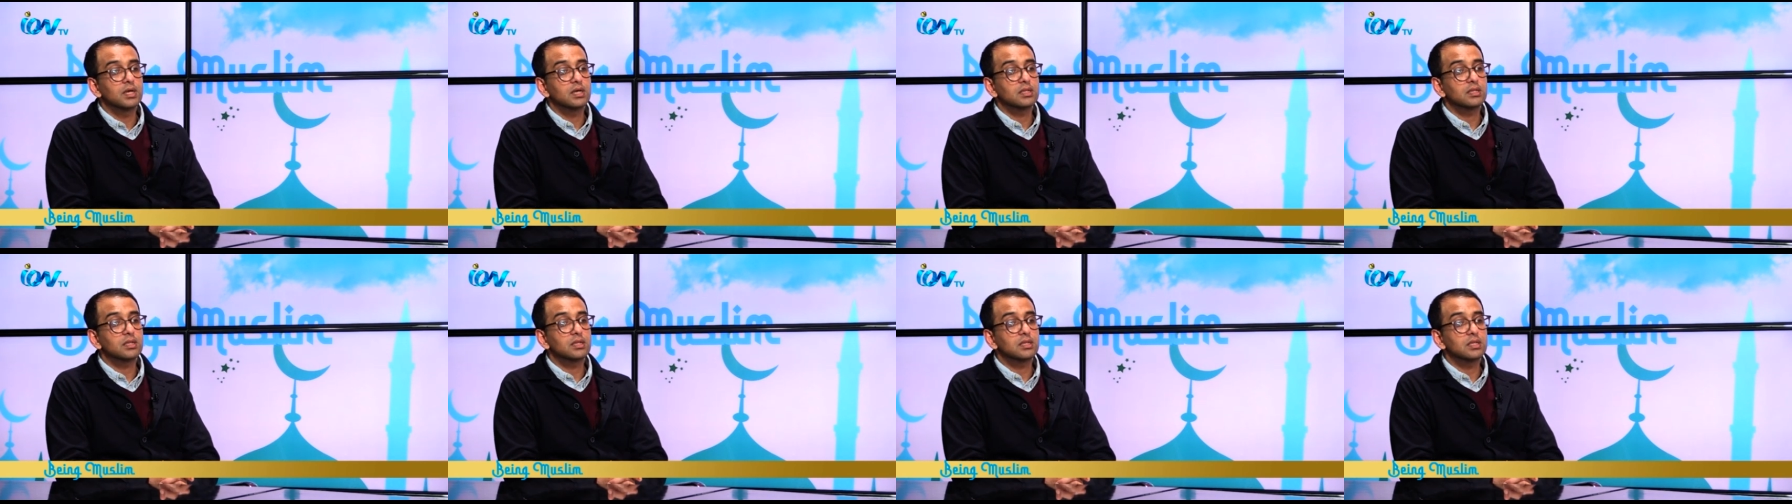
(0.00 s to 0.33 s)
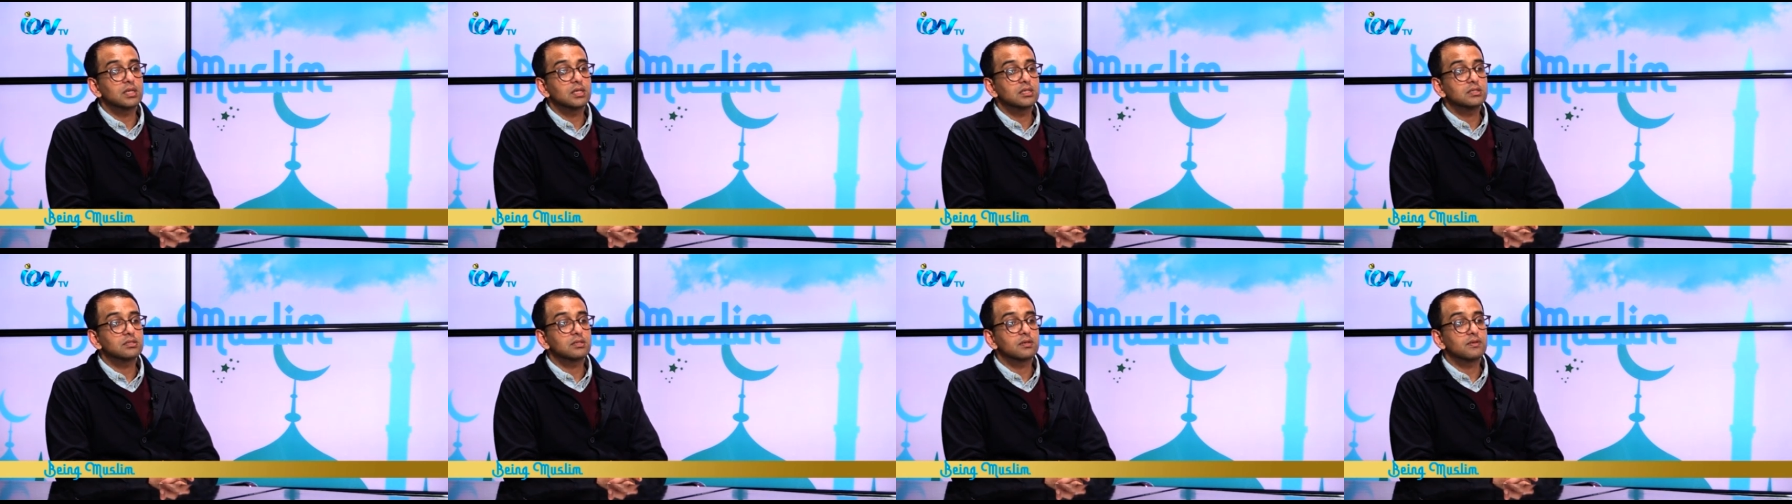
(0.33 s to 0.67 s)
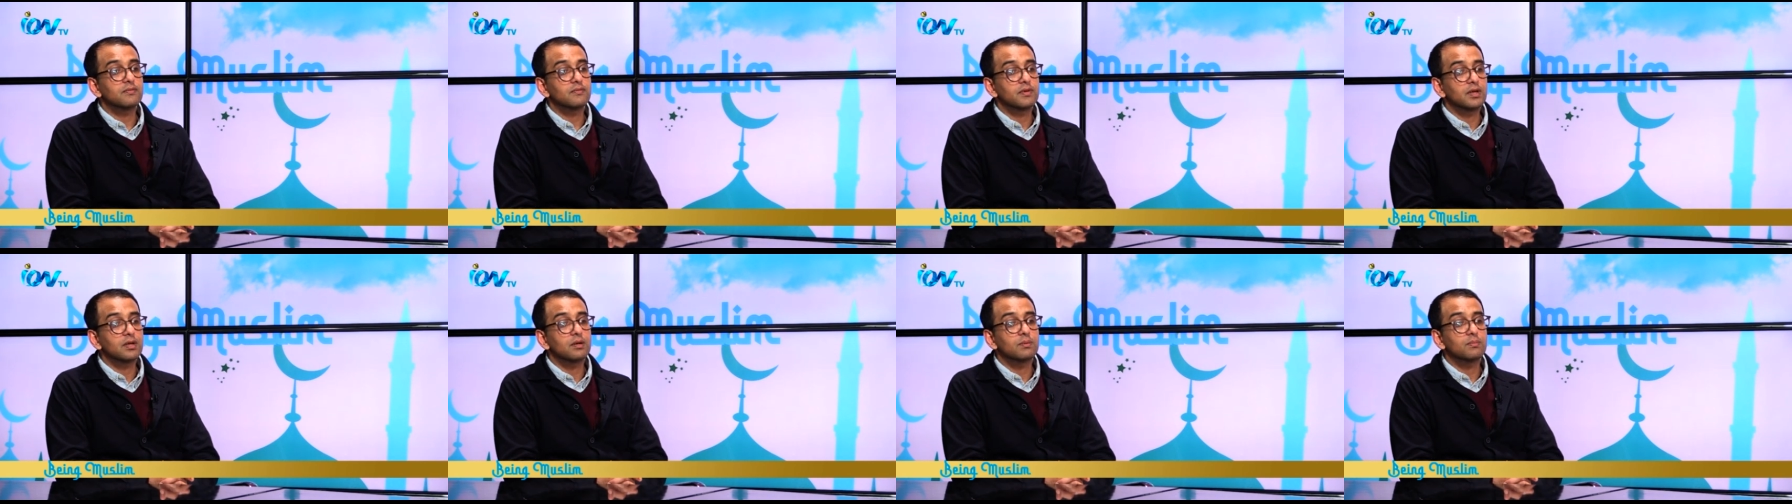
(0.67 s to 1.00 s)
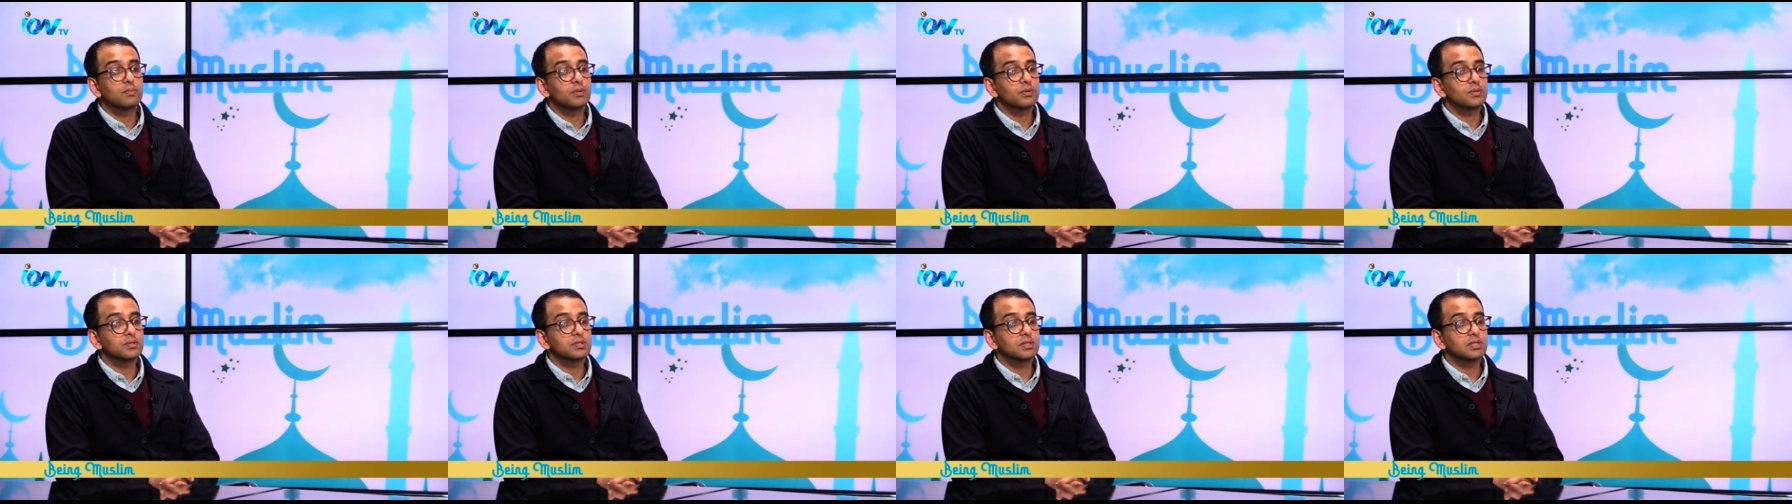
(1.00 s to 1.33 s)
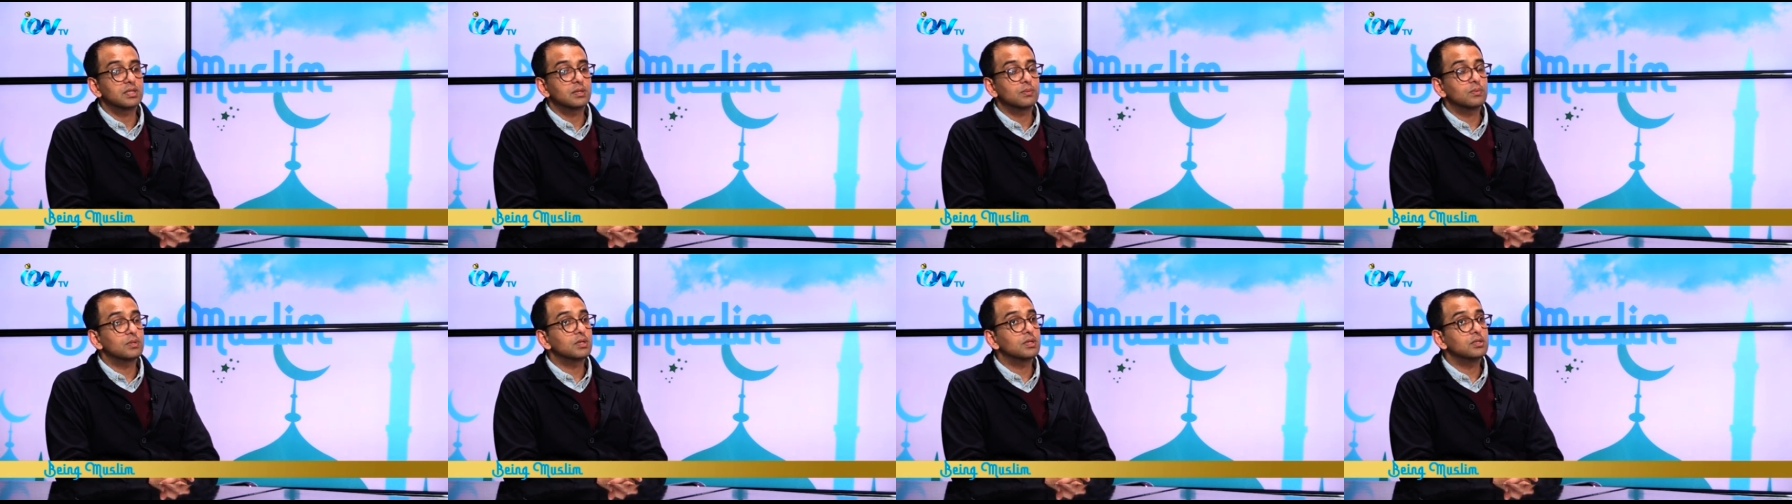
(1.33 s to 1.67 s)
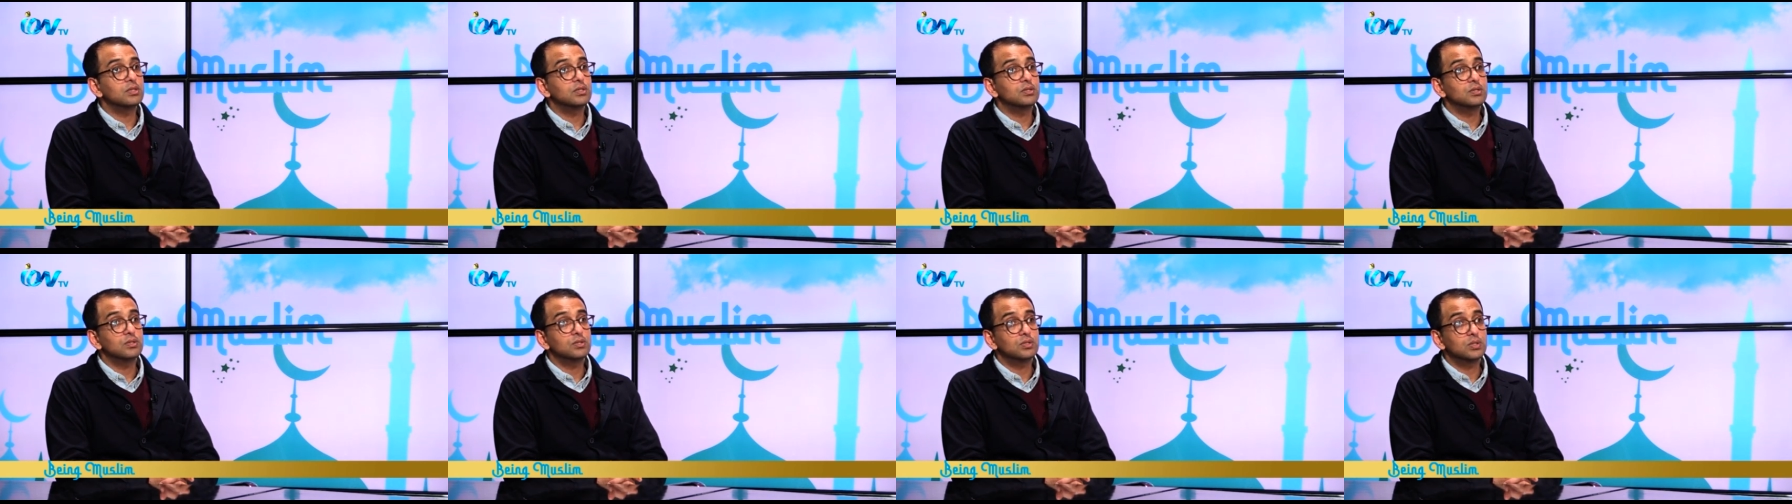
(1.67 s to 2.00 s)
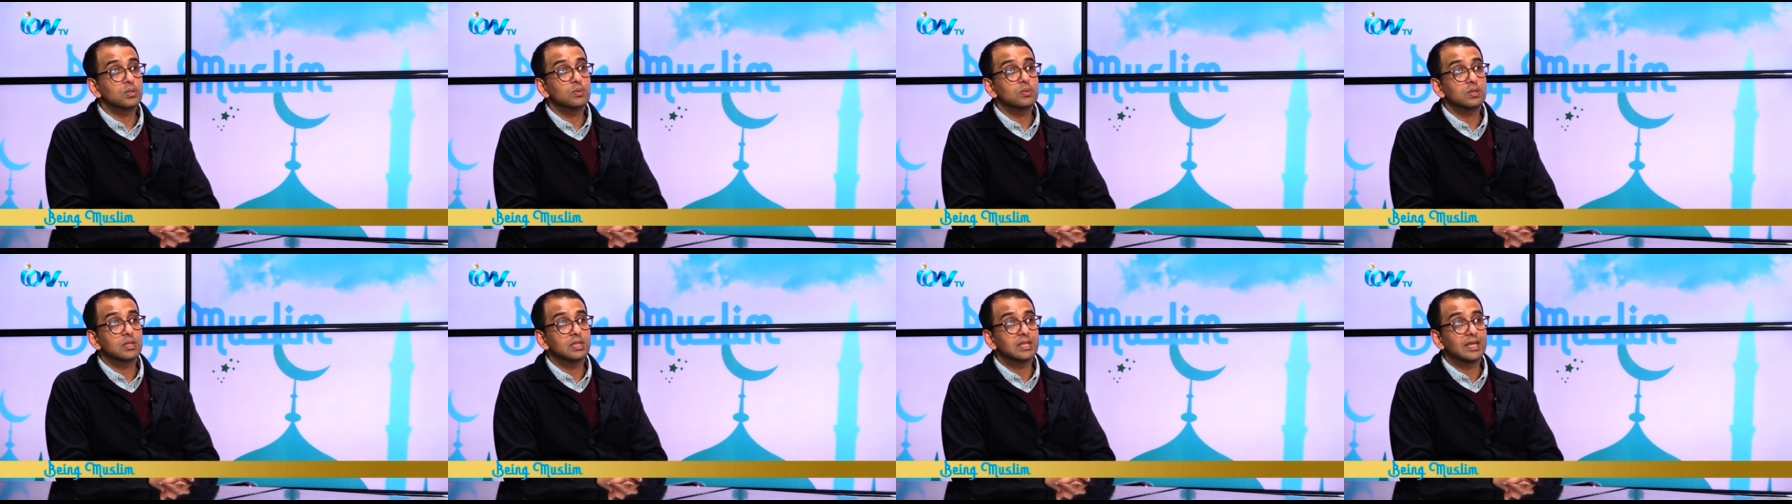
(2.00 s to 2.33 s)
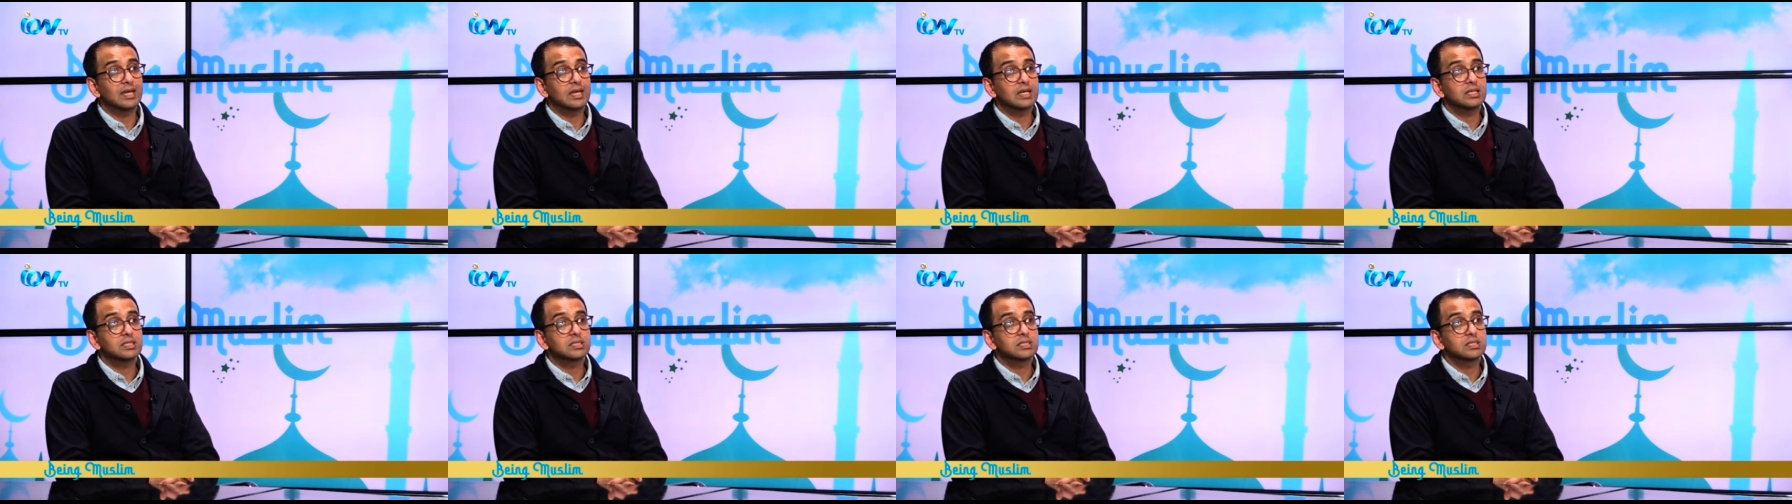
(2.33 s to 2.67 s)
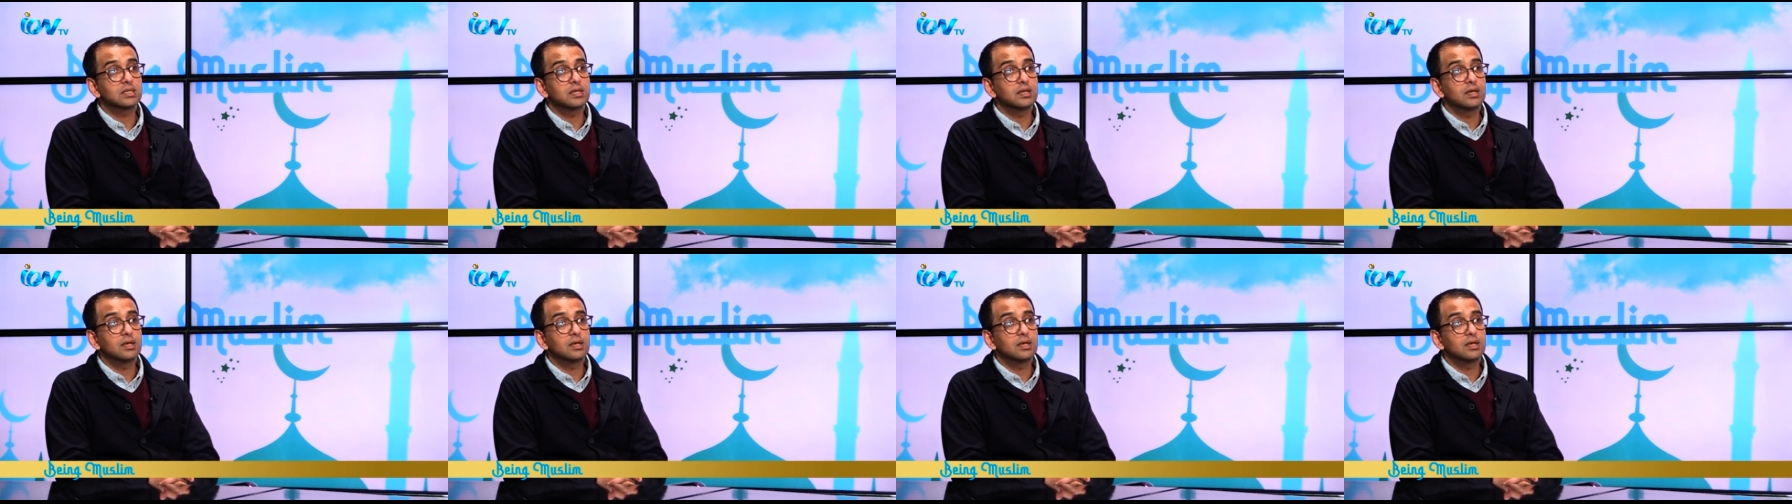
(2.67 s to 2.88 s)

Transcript: And these are very important that we continue doing that,